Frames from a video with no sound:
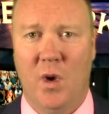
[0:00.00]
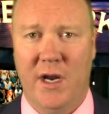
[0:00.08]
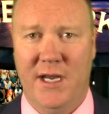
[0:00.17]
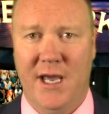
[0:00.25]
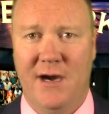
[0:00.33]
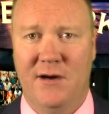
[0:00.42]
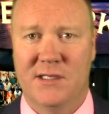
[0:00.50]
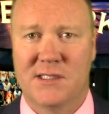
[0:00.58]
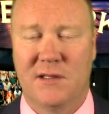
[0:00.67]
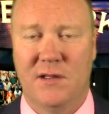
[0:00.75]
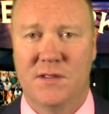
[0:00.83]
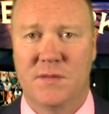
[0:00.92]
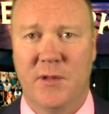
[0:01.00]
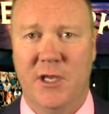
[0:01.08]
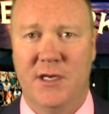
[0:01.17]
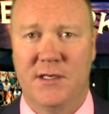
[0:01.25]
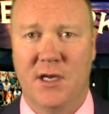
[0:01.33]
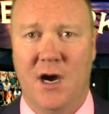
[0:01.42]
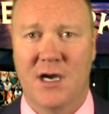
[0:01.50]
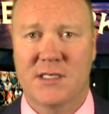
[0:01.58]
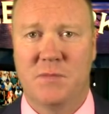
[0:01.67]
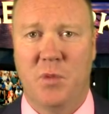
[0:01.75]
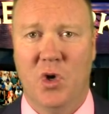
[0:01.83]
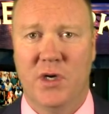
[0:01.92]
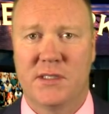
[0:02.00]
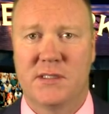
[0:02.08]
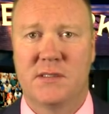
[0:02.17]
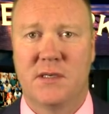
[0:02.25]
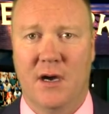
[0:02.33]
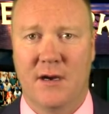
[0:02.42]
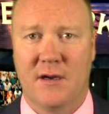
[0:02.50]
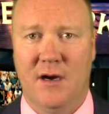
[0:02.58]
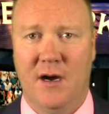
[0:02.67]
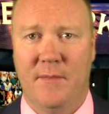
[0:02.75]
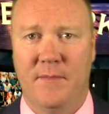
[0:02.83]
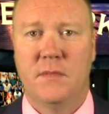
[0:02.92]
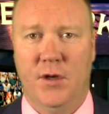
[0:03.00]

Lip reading: right now exclusively at DocSports.com.